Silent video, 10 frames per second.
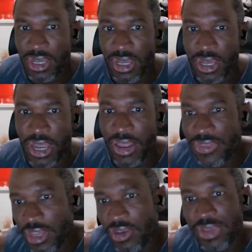And
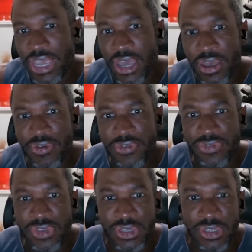then we
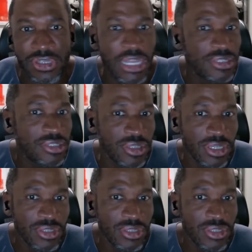have the debt ceiling.